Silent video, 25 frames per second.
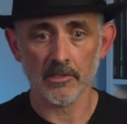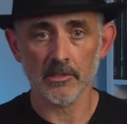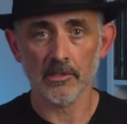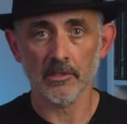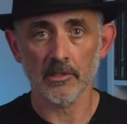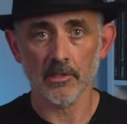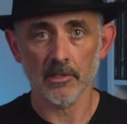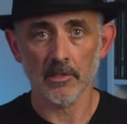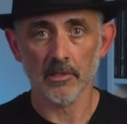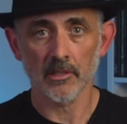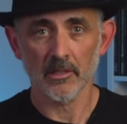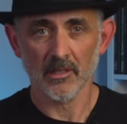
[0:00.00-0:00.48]

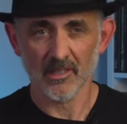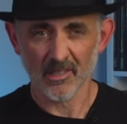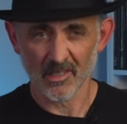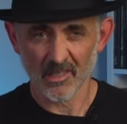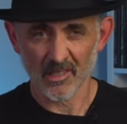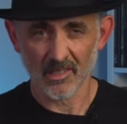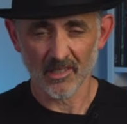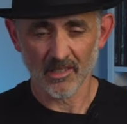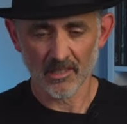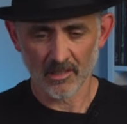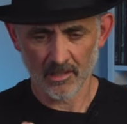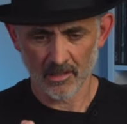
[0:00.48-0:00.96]
all of these
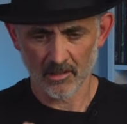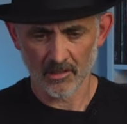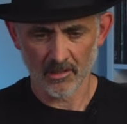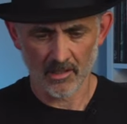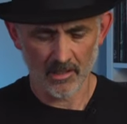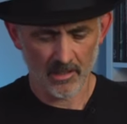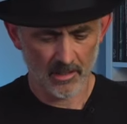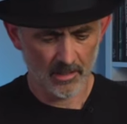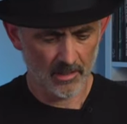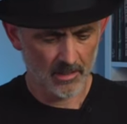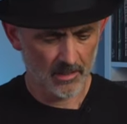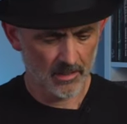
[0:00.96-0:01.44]
tricks. They're
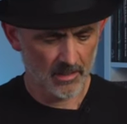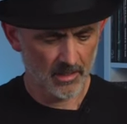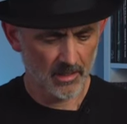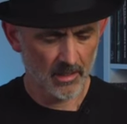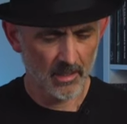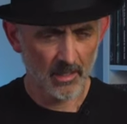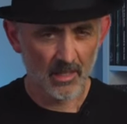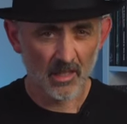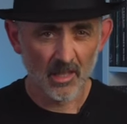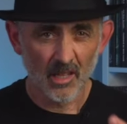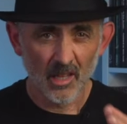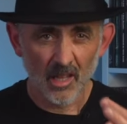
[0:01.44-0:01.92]
really
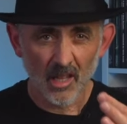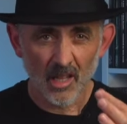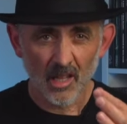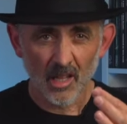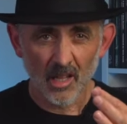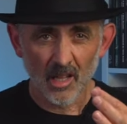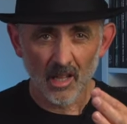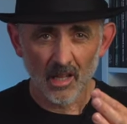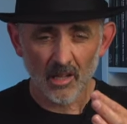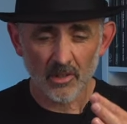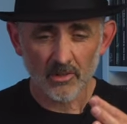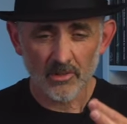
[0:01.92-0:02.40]
adaptable.
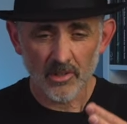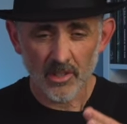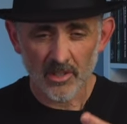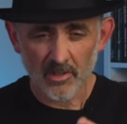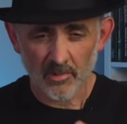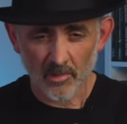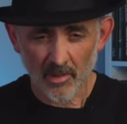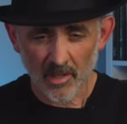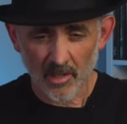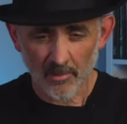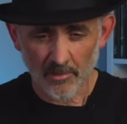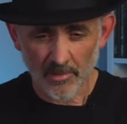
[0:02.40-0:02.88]

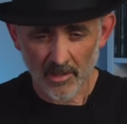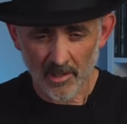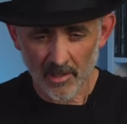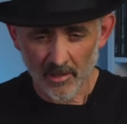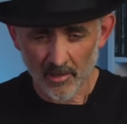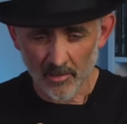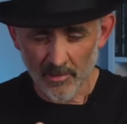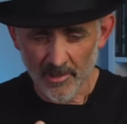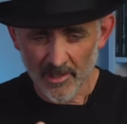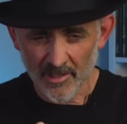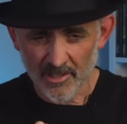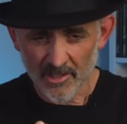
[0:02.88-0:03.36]
So if you
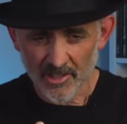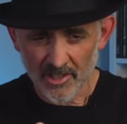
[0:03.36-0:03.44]
don't